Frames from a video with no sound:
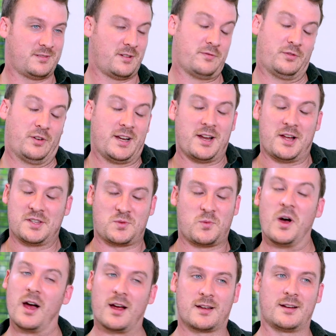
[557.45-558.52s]
of freelance
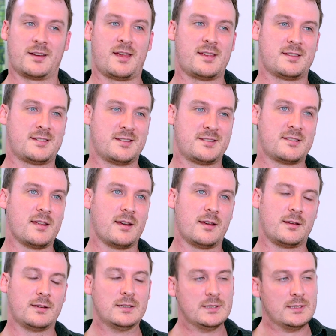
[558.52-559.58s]
work, I guess, is
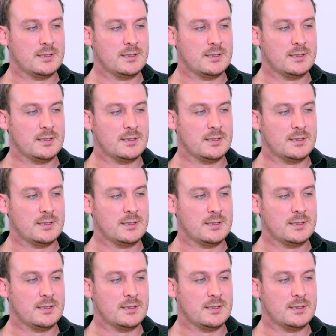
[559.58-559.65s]
that,